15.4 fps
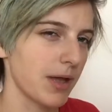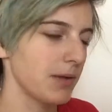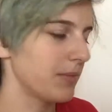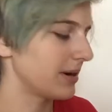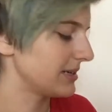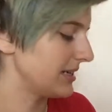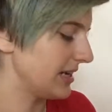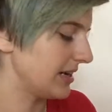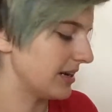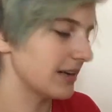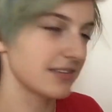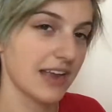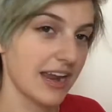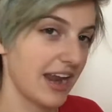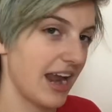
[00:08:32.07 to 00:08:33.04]

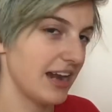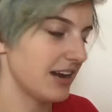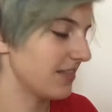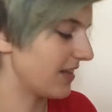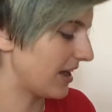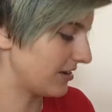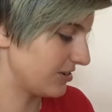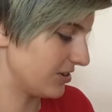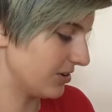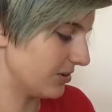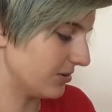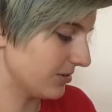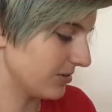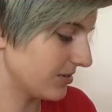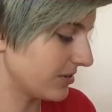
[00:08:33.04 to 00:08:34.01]
Martinez. I hated that
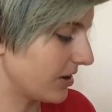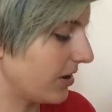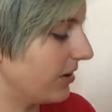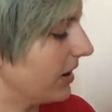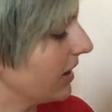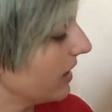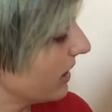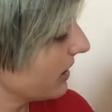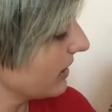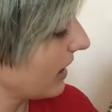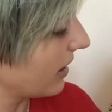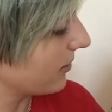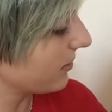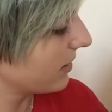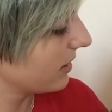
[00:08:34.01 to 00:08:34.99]
too. So yeah.